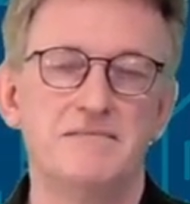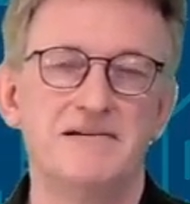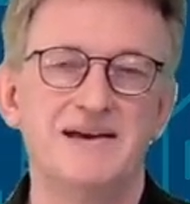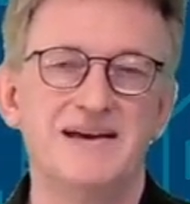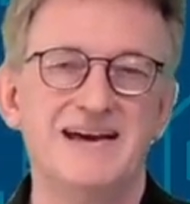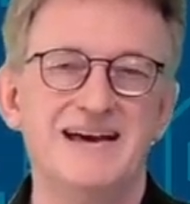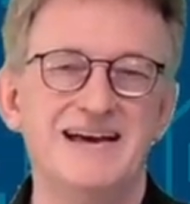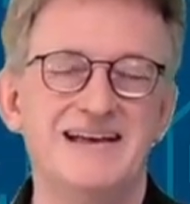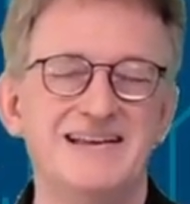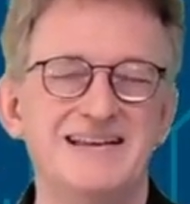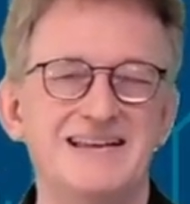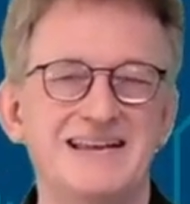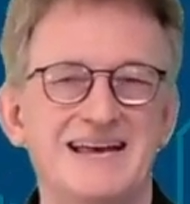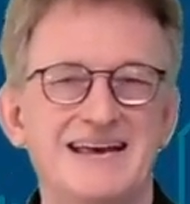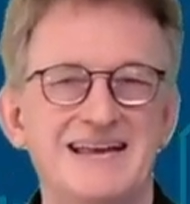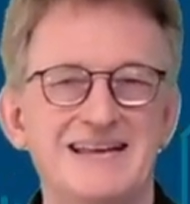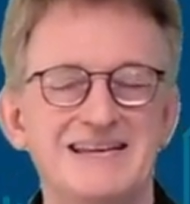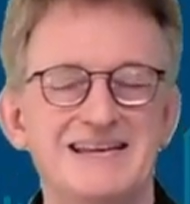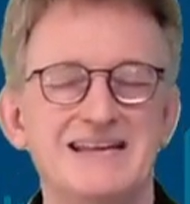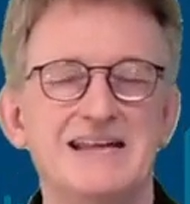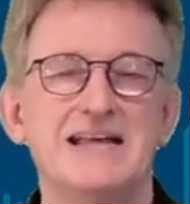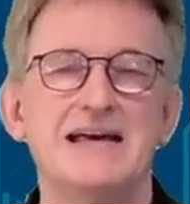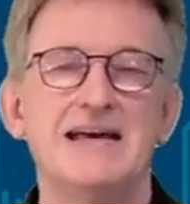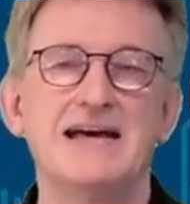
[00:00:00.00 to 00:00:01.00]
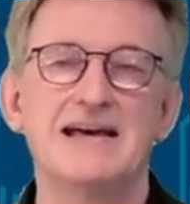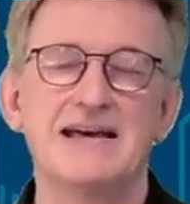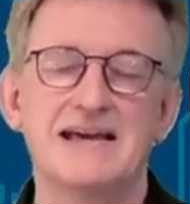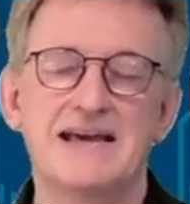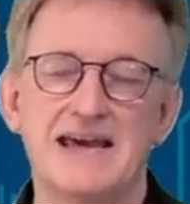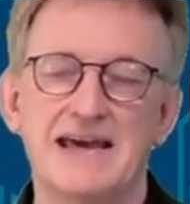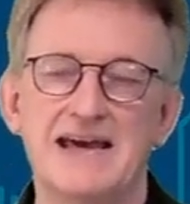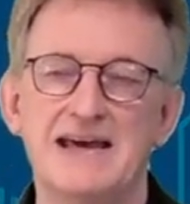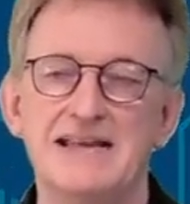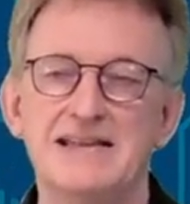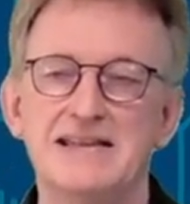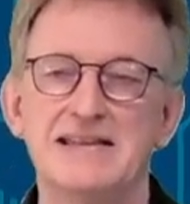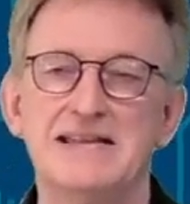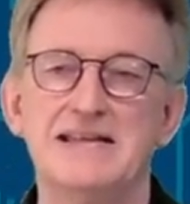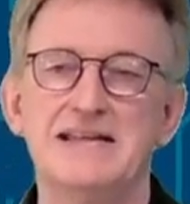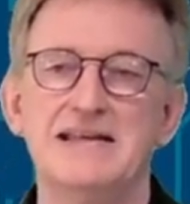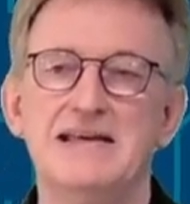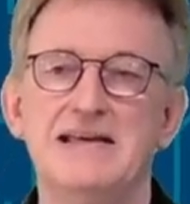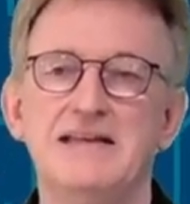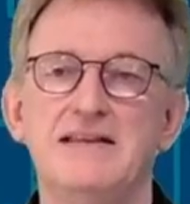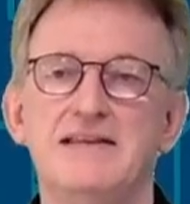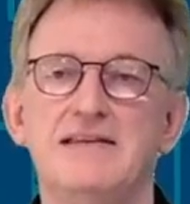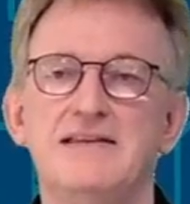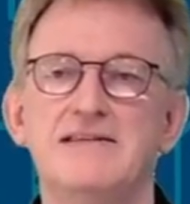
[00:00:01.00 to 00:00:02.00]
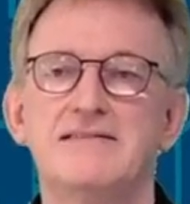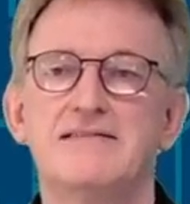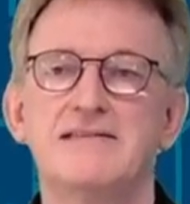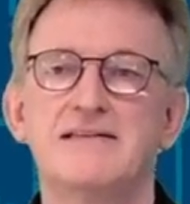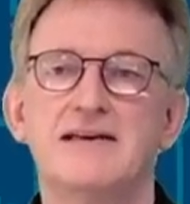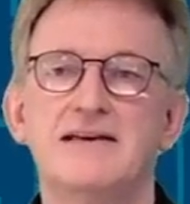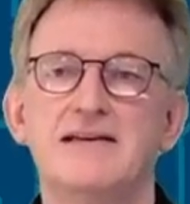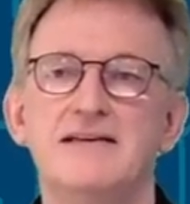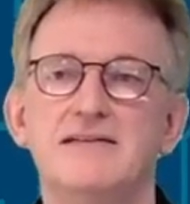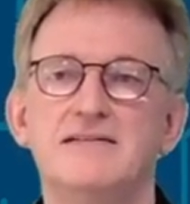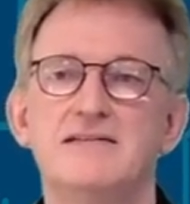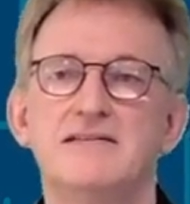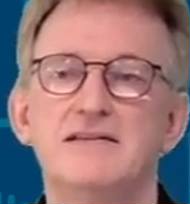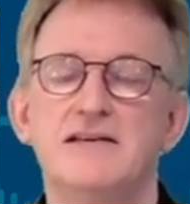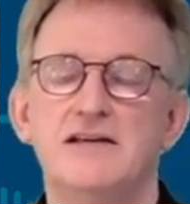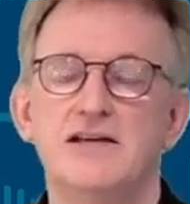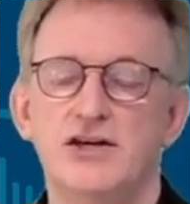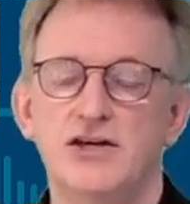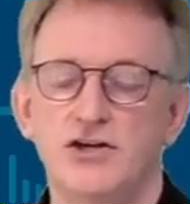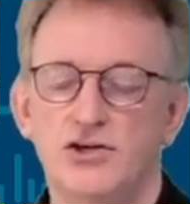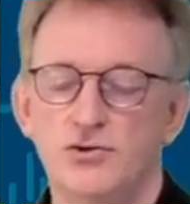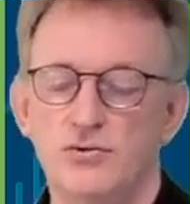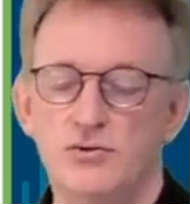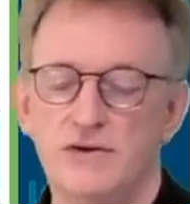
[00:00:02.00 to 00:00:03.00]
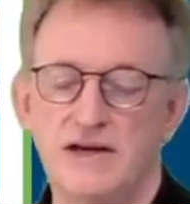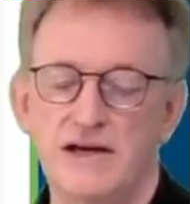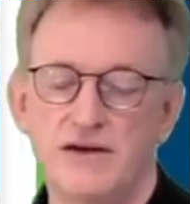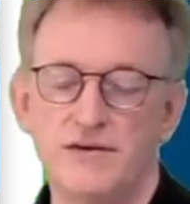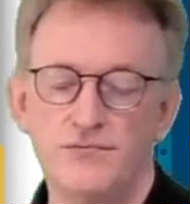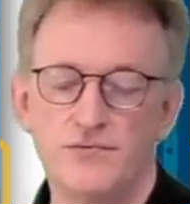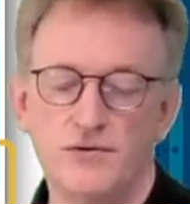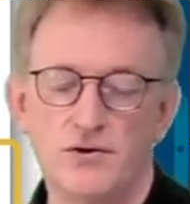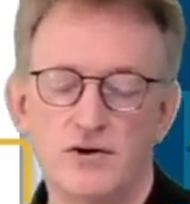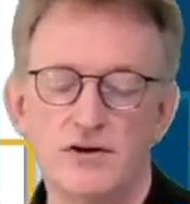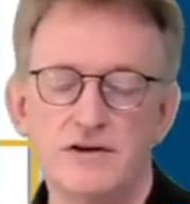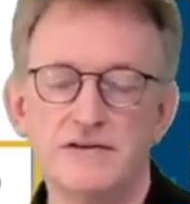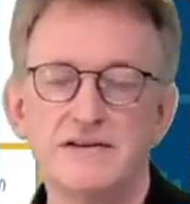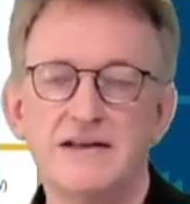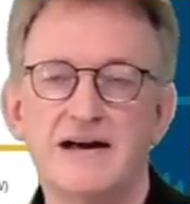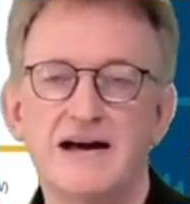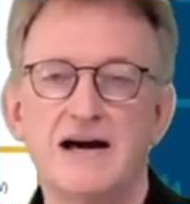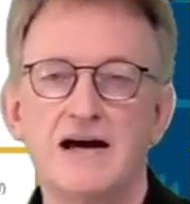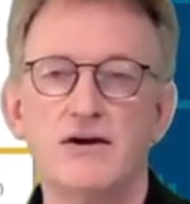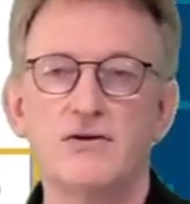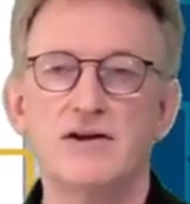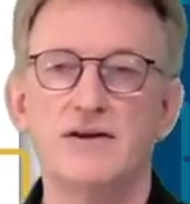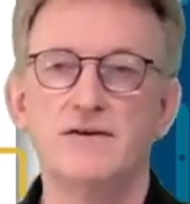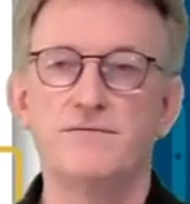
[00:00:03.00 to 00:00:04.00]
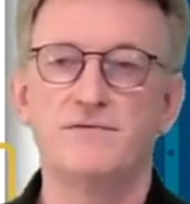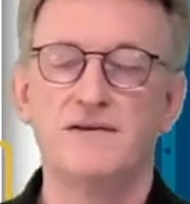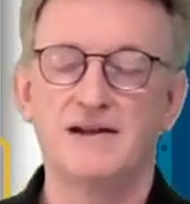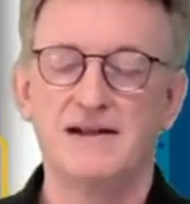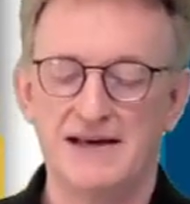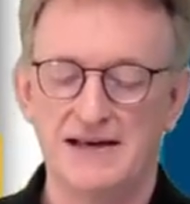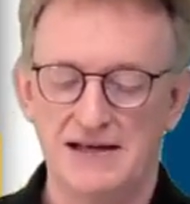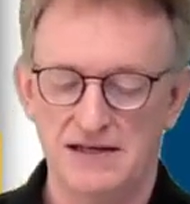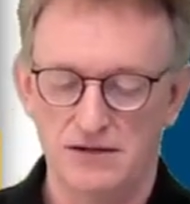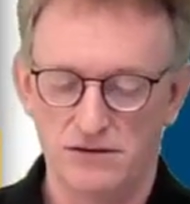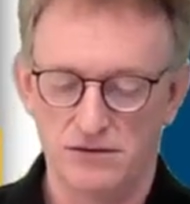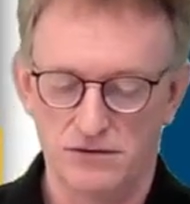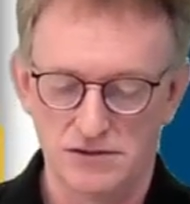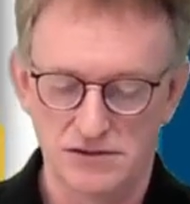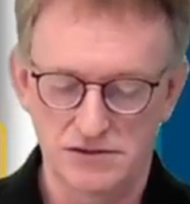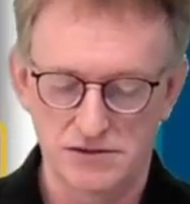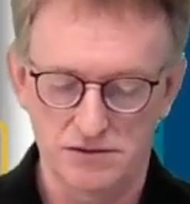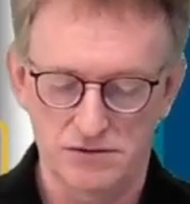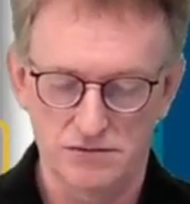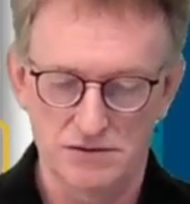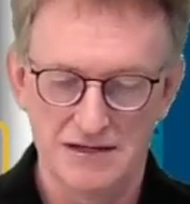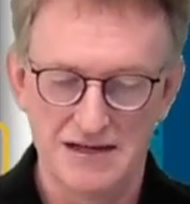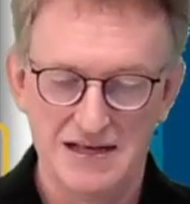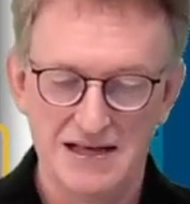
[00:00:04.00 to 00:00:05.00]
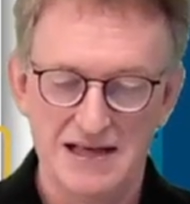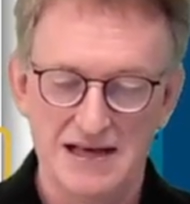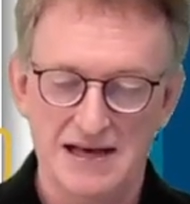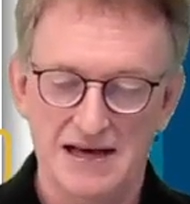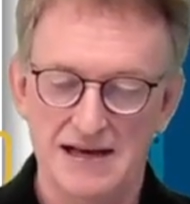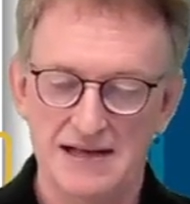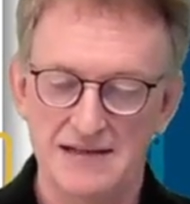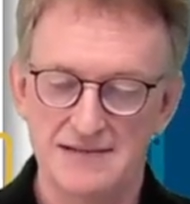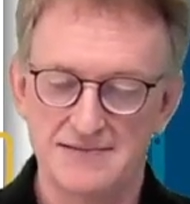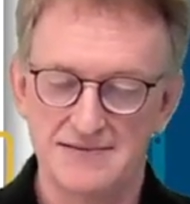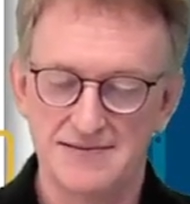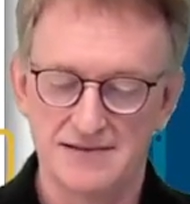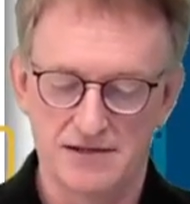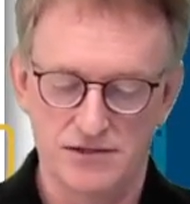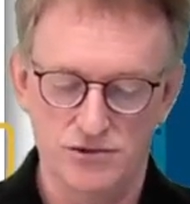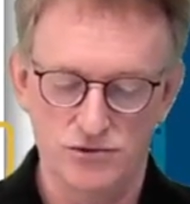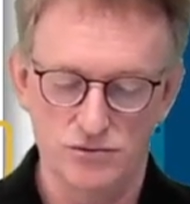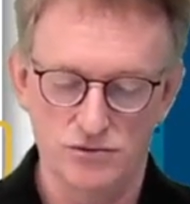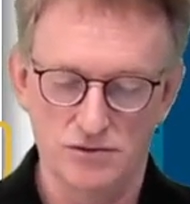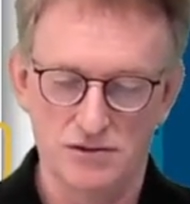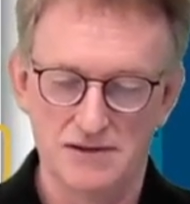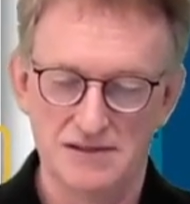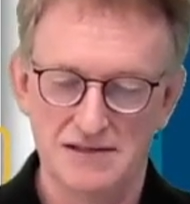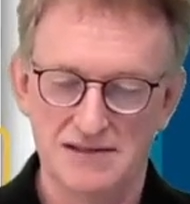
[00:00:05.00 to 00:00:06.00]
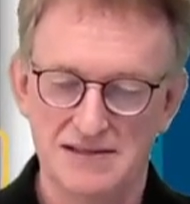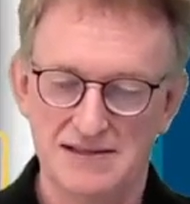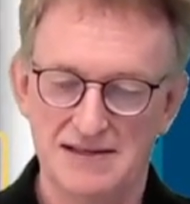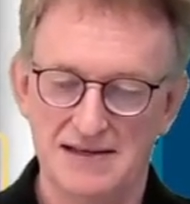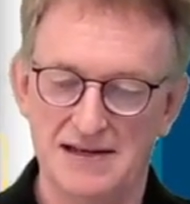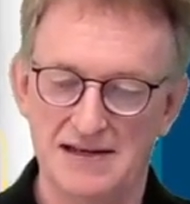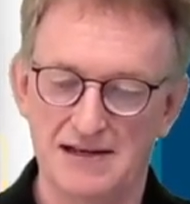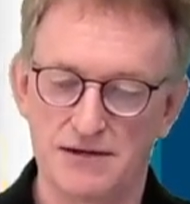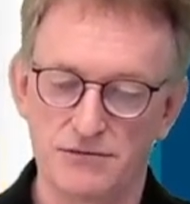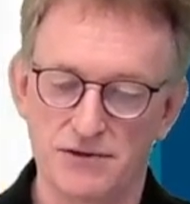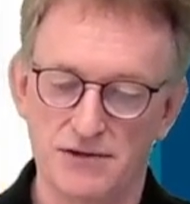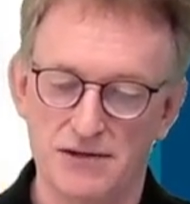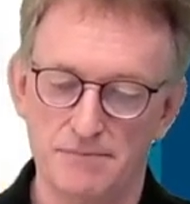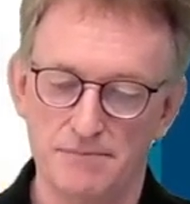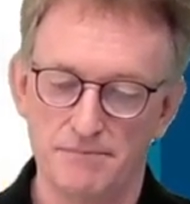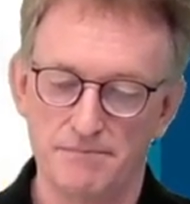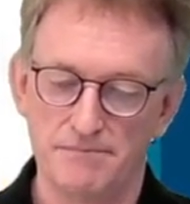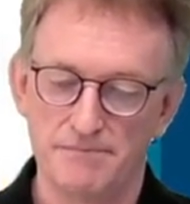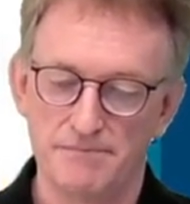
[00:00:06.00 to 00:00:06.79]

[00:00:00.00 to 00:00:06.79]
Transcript: And then again, in this case, you have on the RF line also unsecure telegram.